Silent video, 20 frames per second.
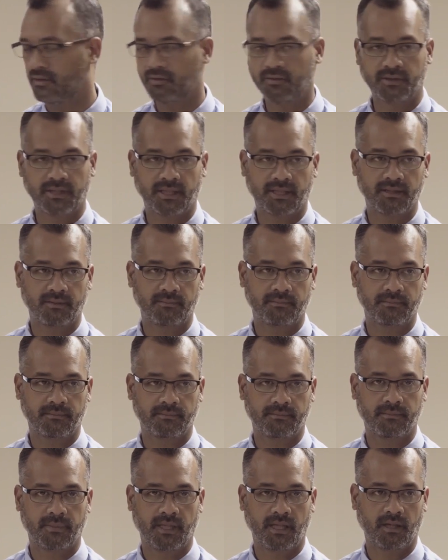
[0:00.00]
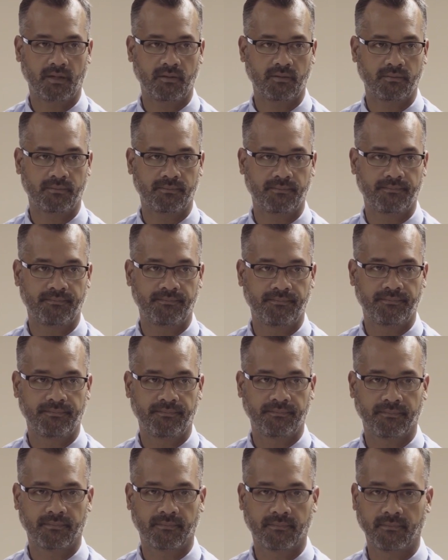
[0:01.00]
and you tell them, hello,
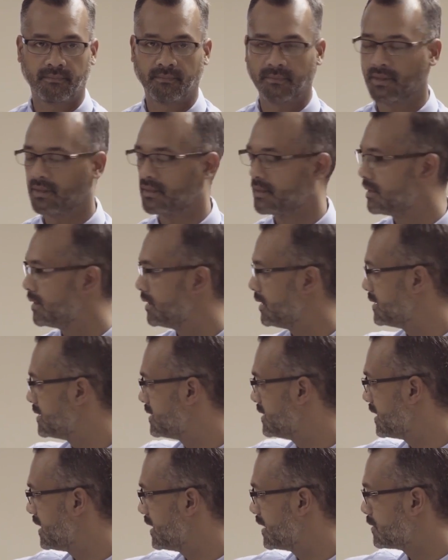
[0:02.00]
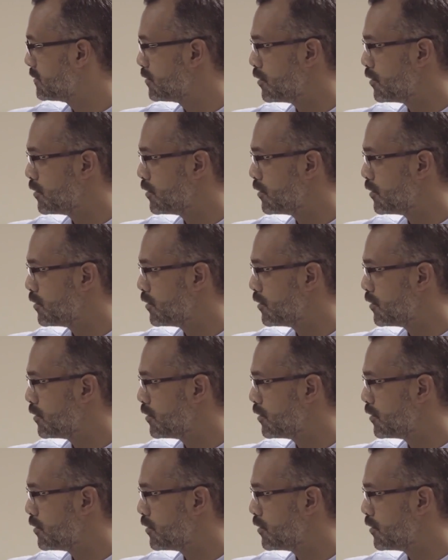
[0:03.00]
there's tea,